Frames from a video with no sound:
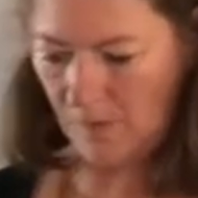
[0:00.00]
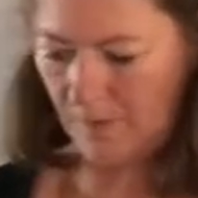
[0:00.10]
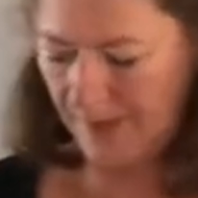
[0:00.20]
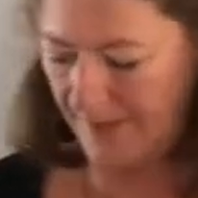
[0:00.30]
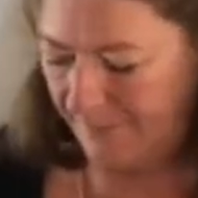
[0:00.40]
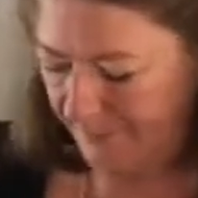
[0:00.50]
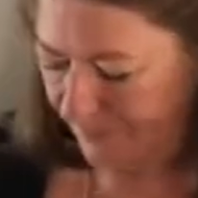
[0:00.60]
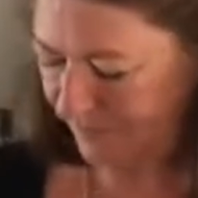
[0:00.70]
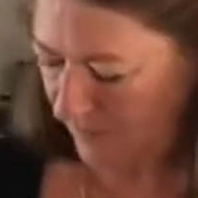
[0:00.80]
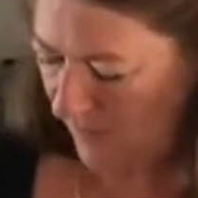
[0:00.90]
Okay,
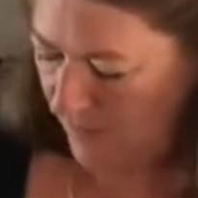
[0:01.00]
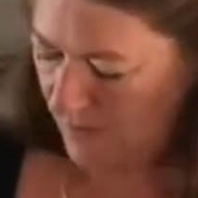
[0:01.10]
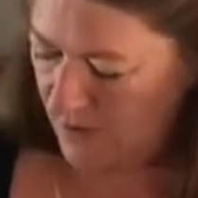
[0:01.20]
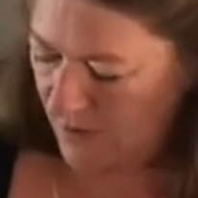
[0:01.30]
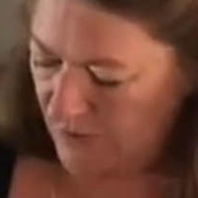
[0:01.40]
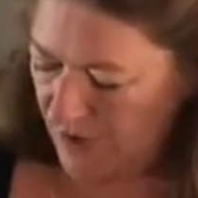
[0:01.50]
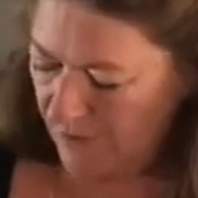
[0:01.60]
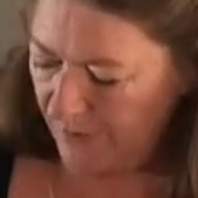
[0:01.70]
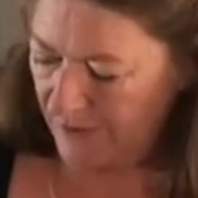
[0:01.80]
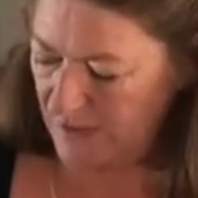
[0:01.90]
so I'm just going to
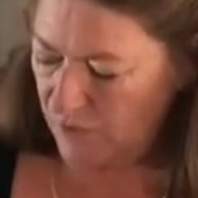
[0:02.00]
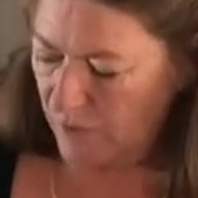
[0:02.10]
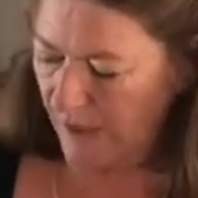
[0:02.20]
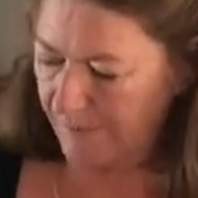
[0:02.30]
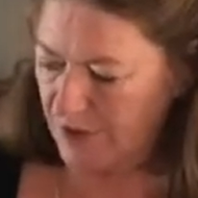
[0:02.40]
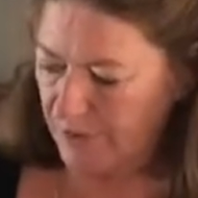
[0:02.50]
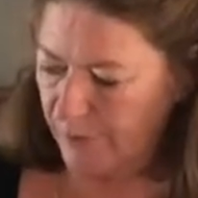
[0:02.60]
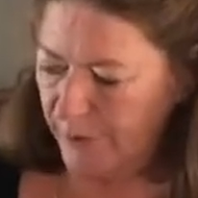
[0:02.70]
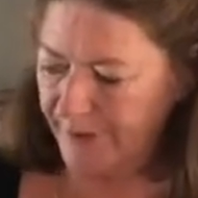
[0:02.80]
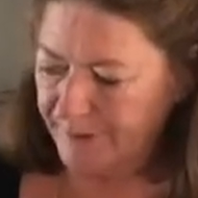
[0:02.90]
bring this water up to the
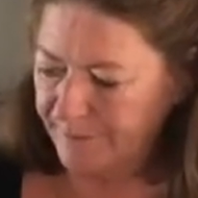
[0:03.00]
boil